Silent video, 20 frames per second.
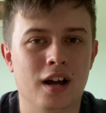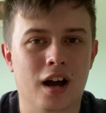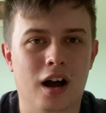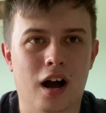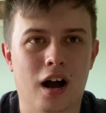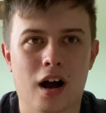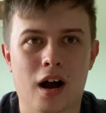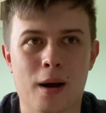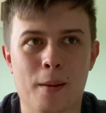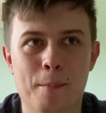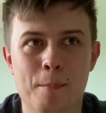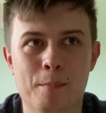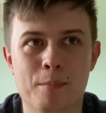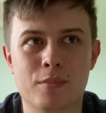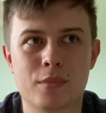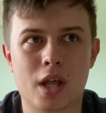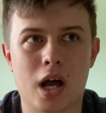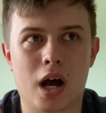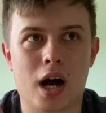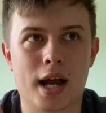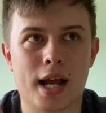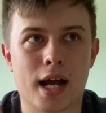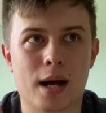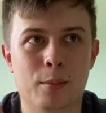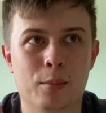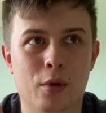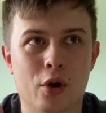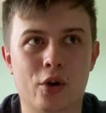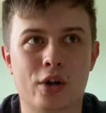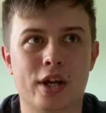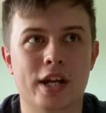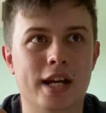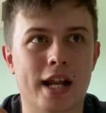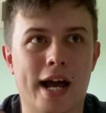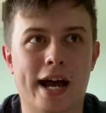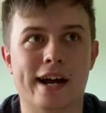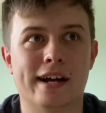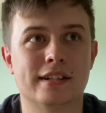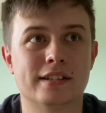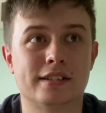I am looking
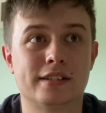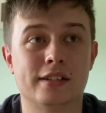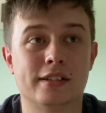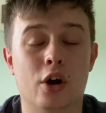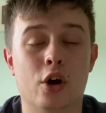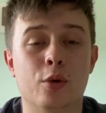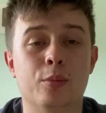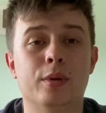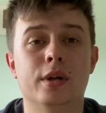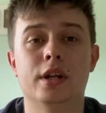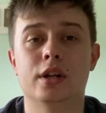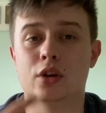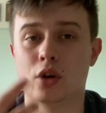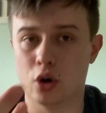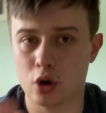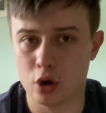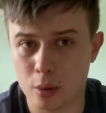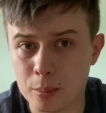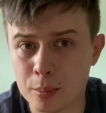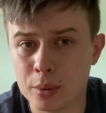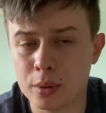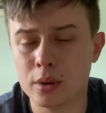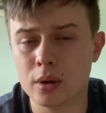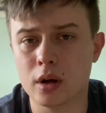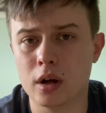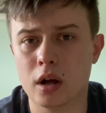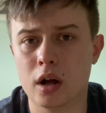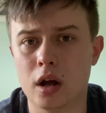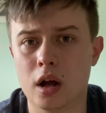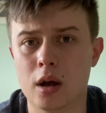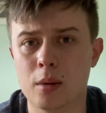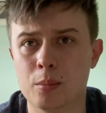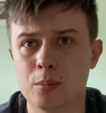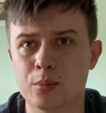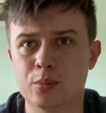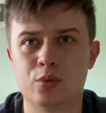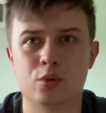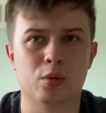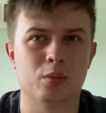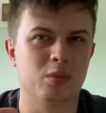at opening up
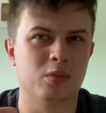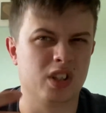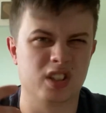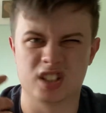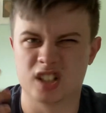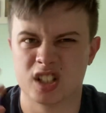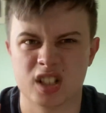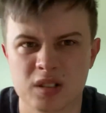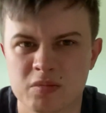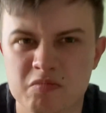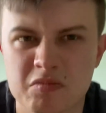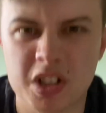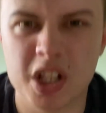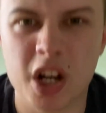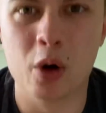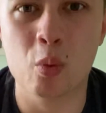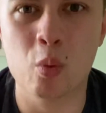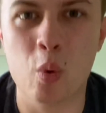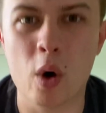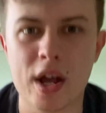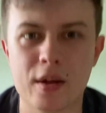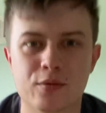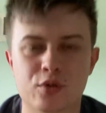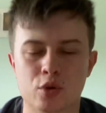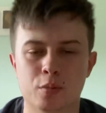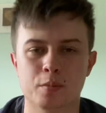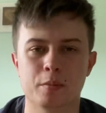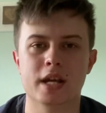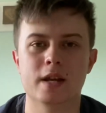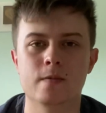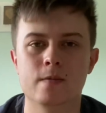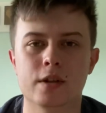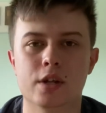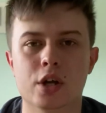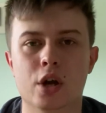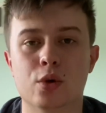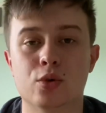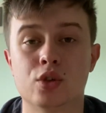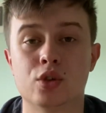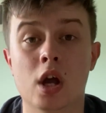some, like, you know, way of submitting
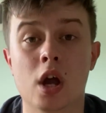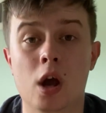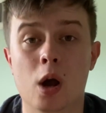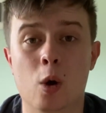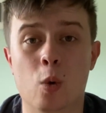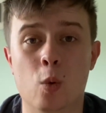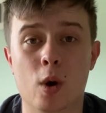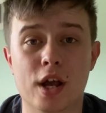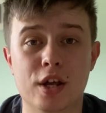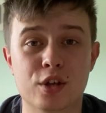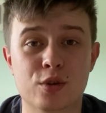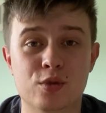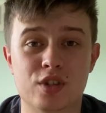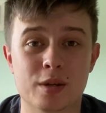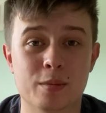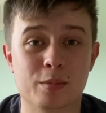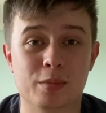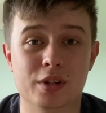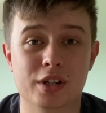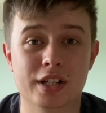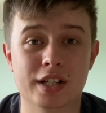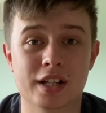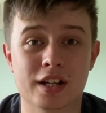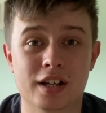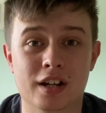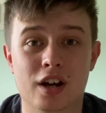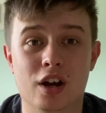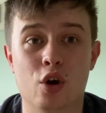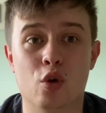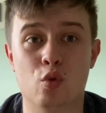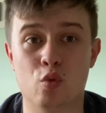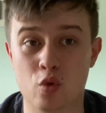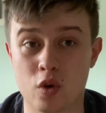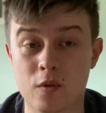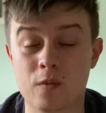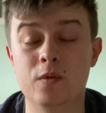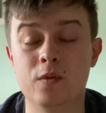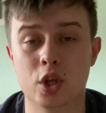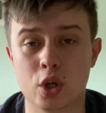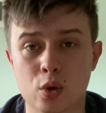videos where you simply
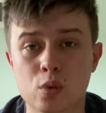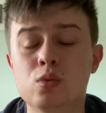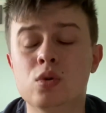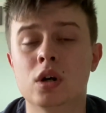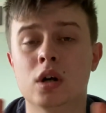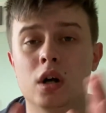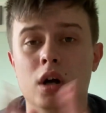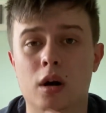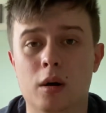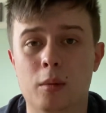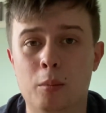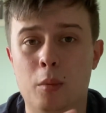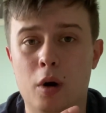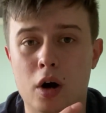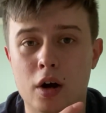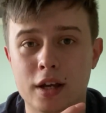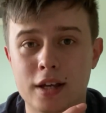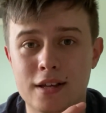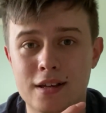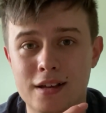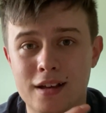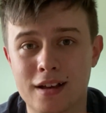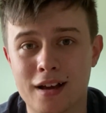review my